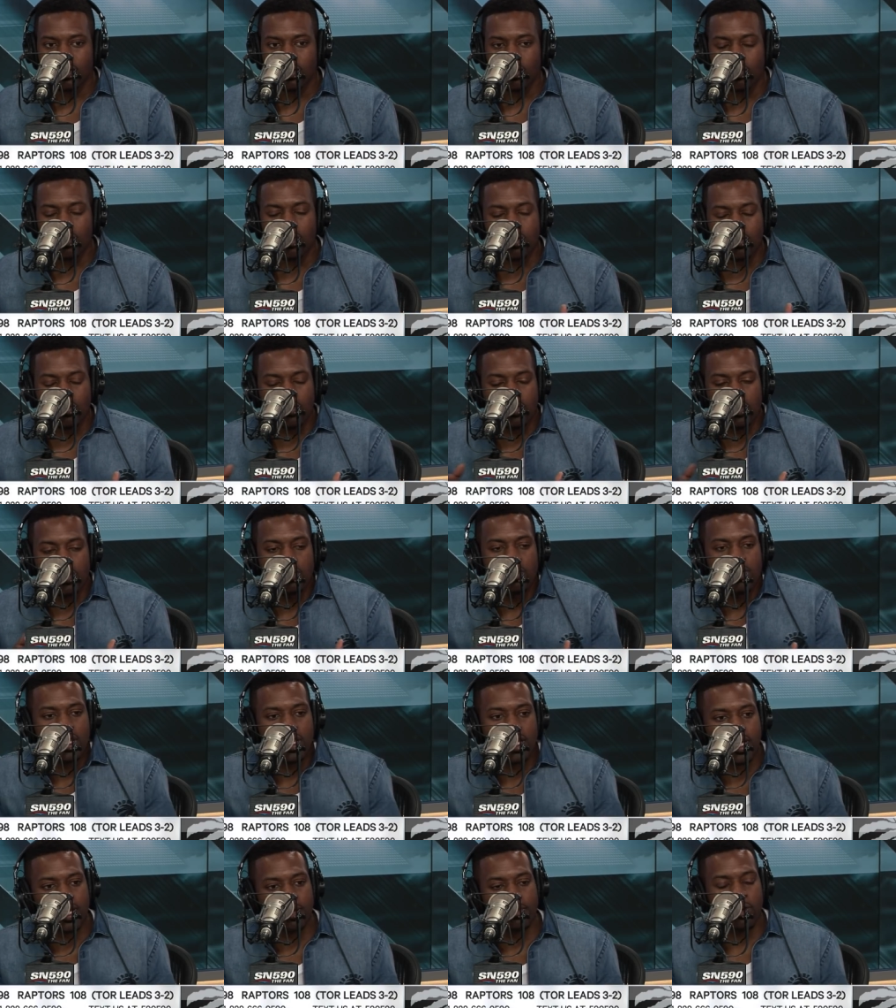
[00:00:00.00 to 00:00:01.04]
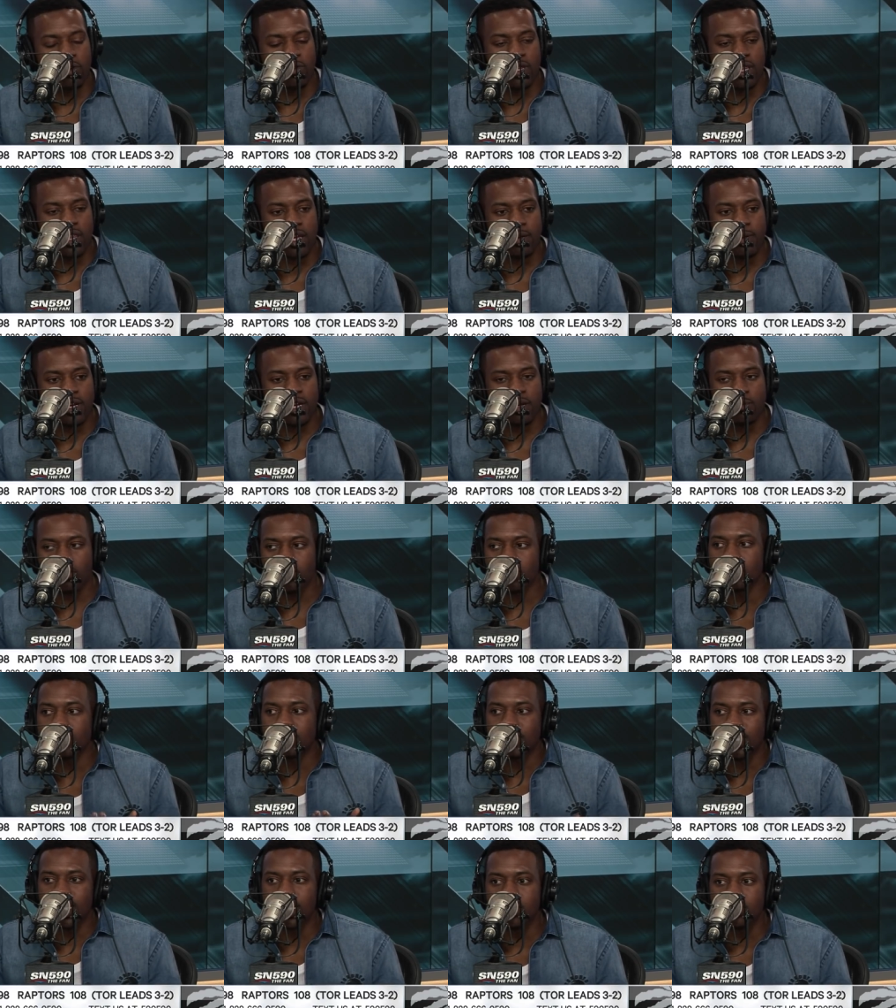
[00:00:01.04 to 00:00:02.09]
what what do we think about when we think about him what are
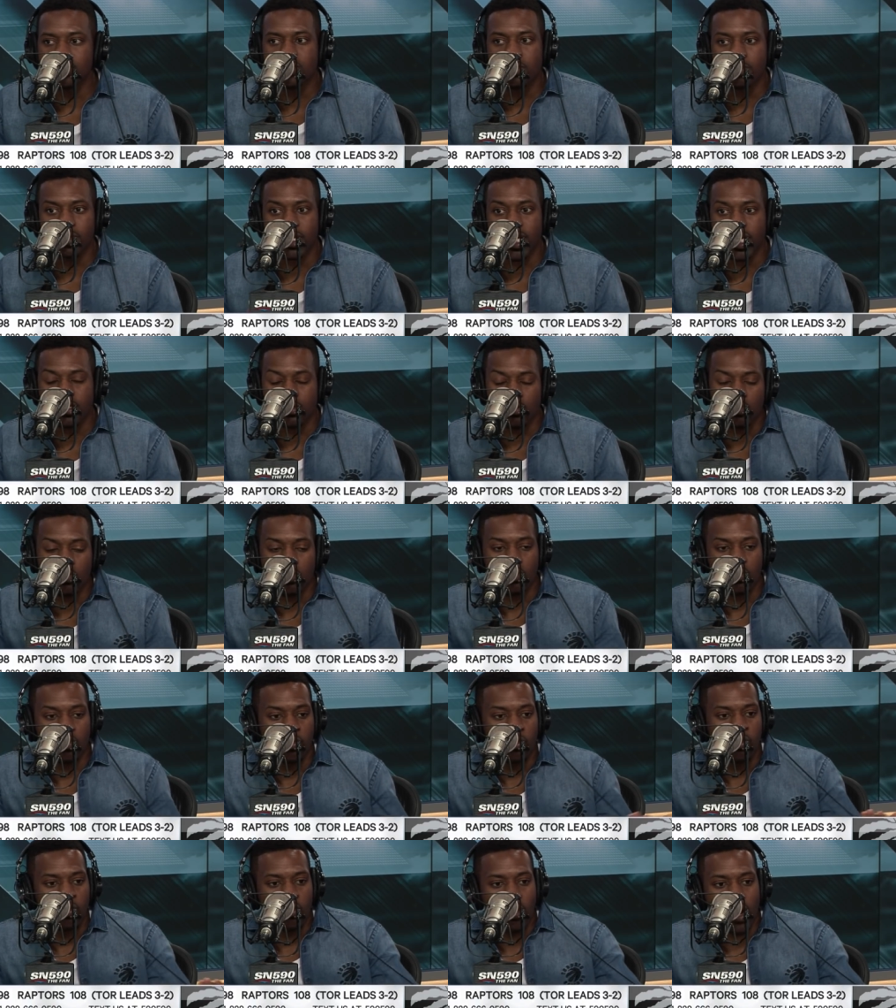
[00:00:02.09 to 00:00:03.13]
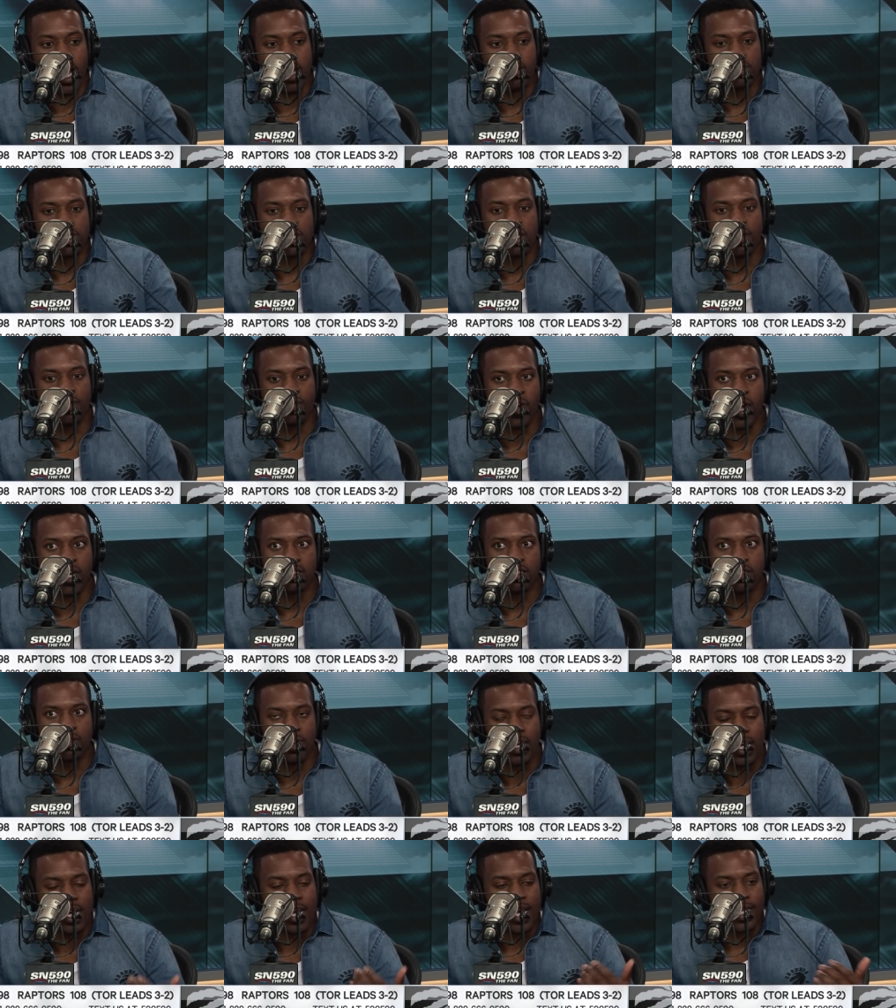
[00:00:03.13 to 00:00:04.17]
the signature plays why was he
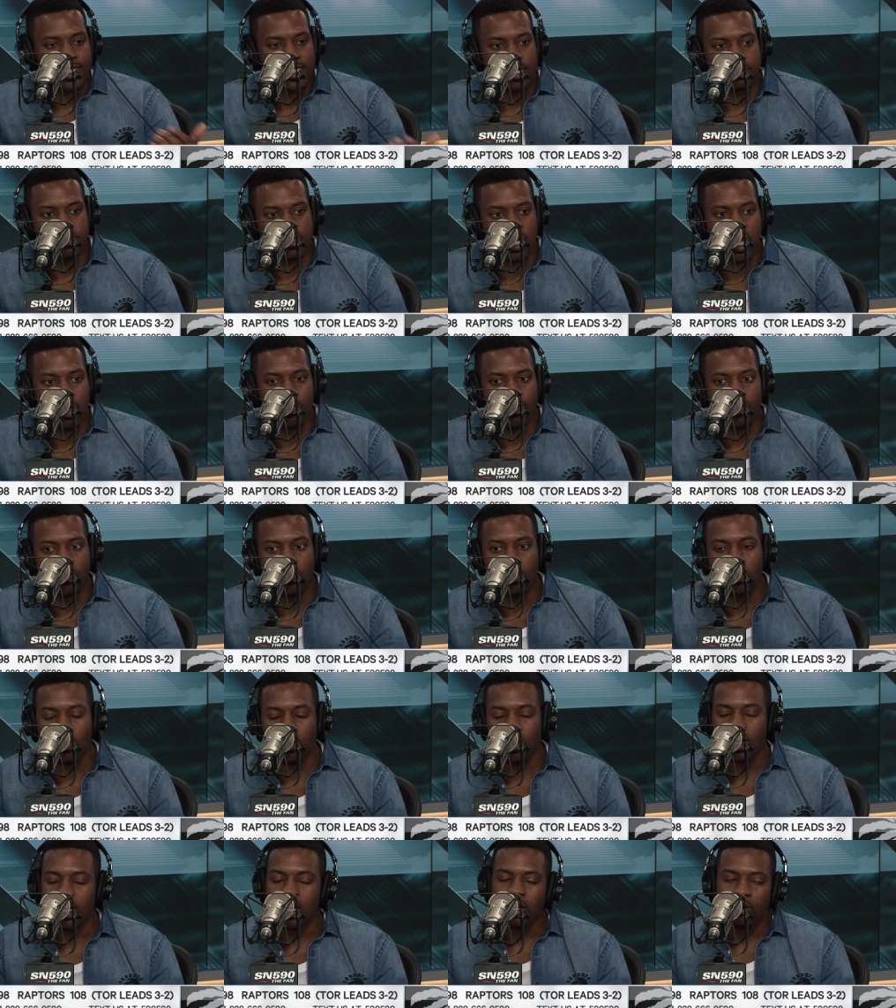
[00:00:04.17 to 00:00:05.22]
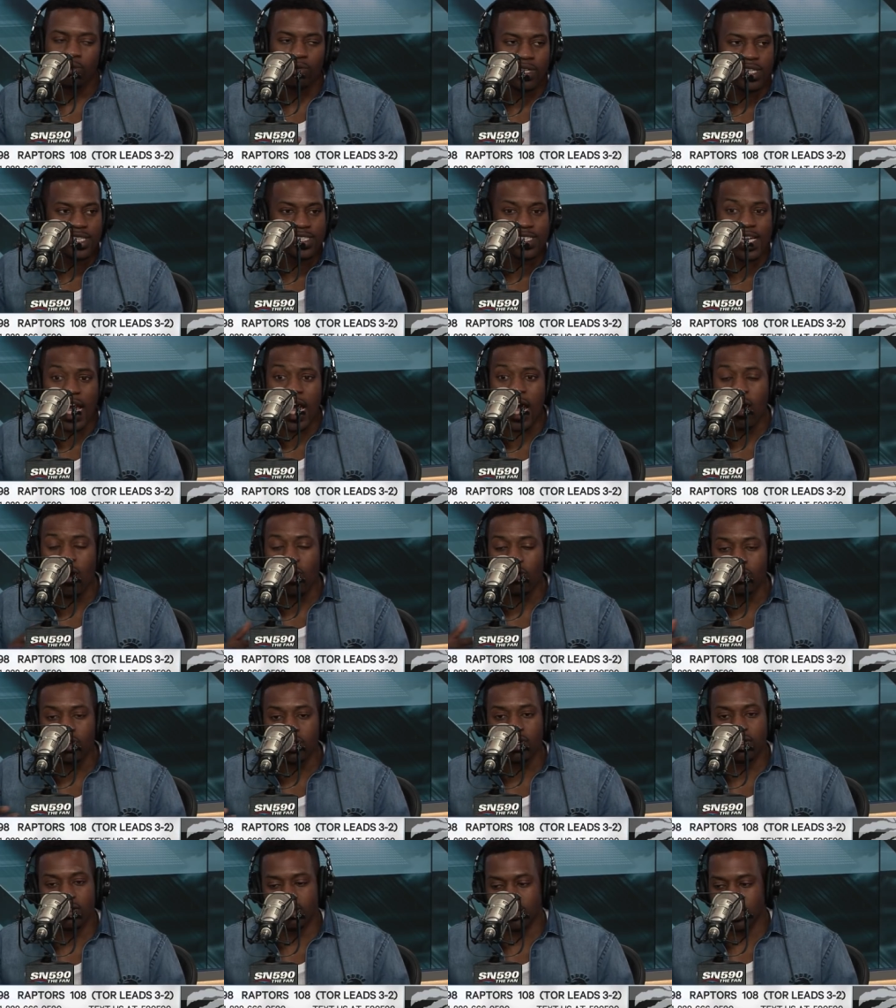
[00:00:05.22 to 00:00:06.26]
effective at times in game 4 when he's
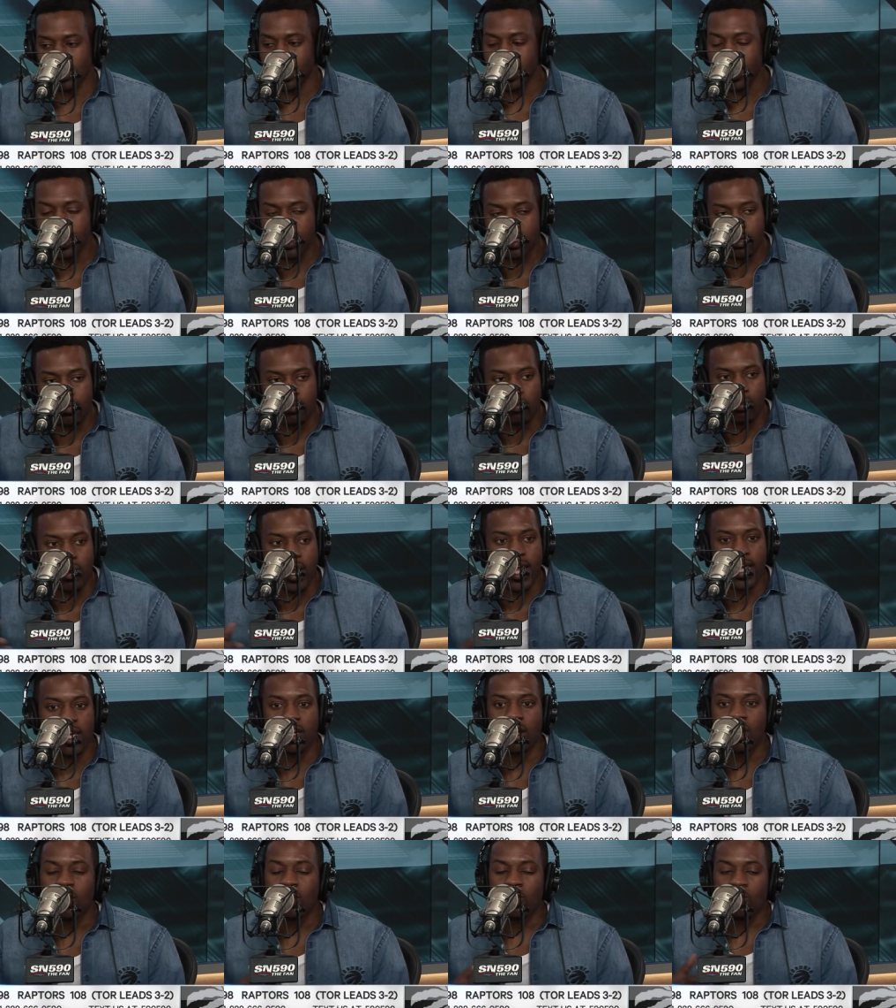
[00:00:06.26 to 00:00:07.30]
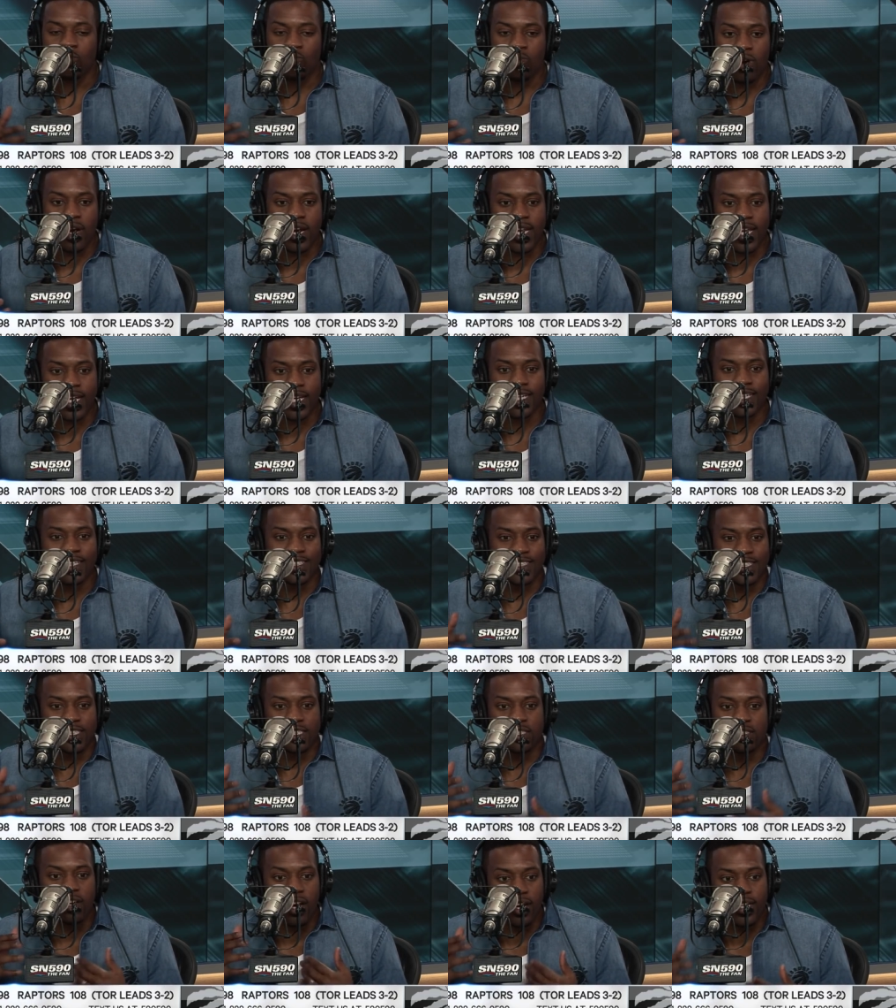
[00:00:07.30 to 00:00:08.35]
out leading the break running
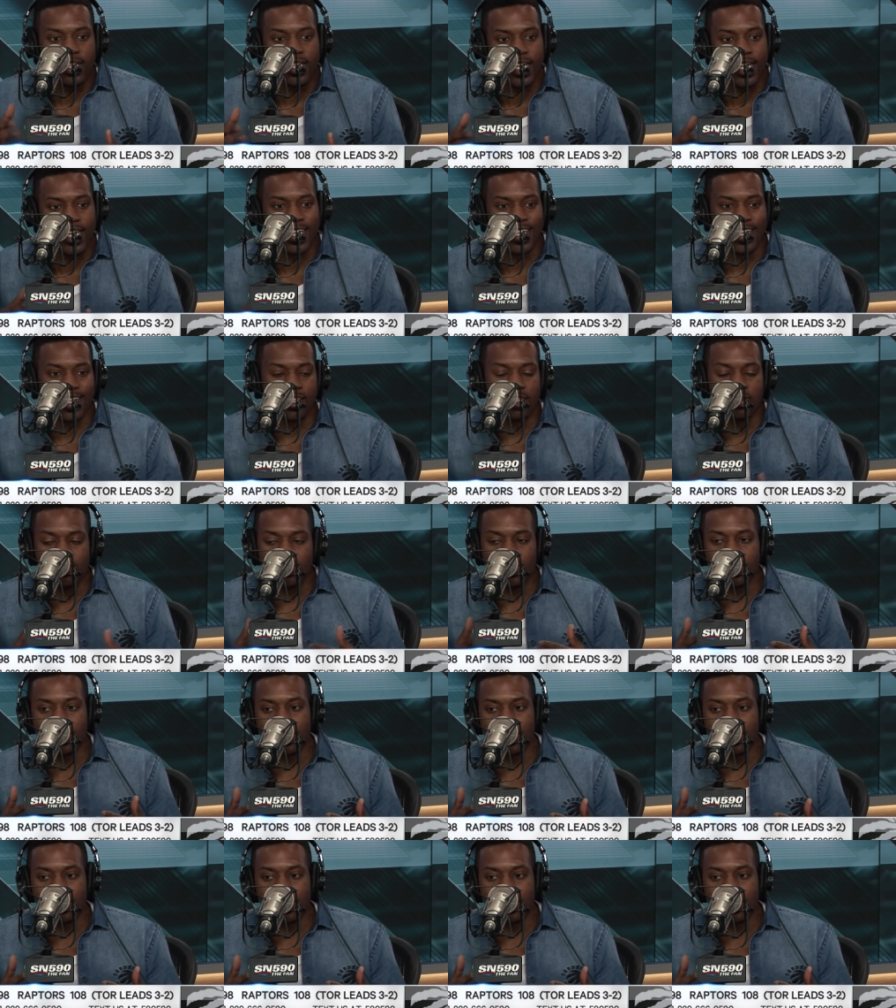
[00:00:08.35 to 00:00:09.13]
dunking, you know,